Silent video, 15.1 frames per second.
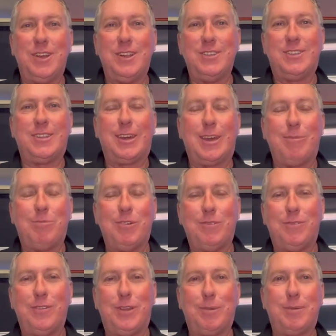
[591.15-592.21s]
And it's Dougie Burt
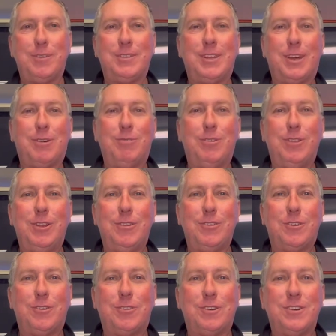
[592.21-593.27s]
from Doug Burt's Tackle World here in the
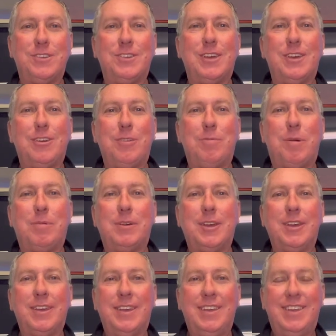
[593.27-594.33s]
Gold Coast. Thank you.
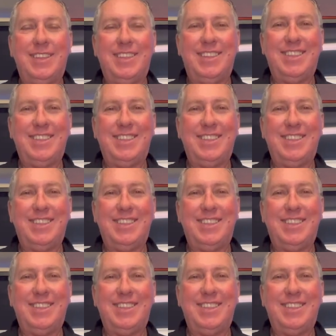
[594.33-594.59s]
Bye-bye.